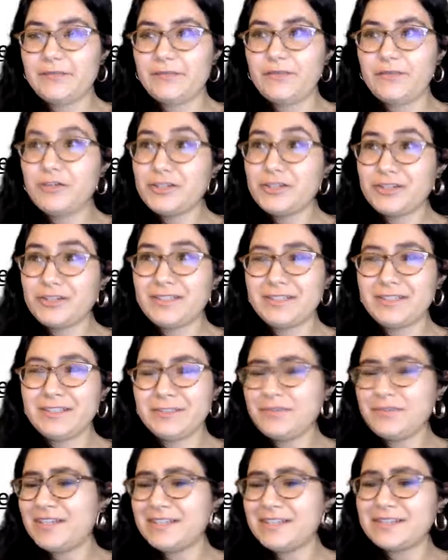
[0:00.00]
Fortunately,
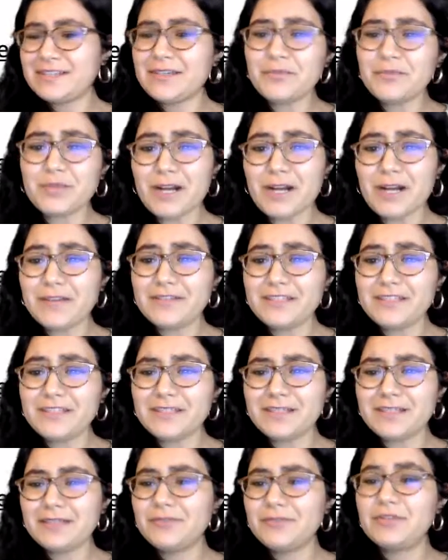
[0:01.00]
we get some
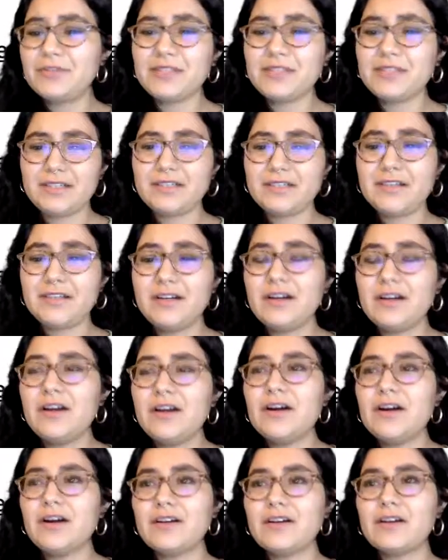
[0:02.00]
privacy within
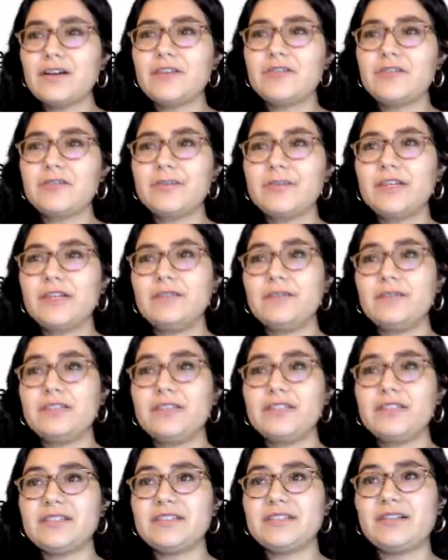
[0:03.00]
our government, but
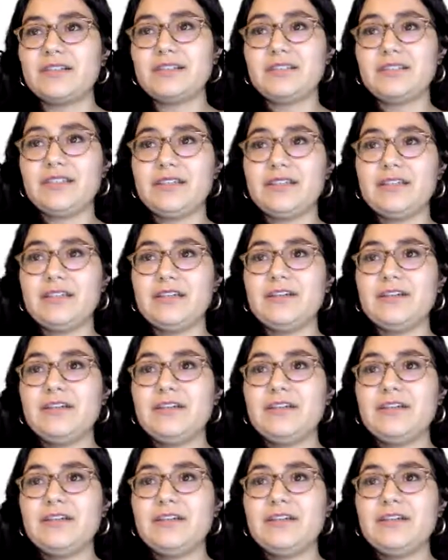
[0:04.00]
it's not like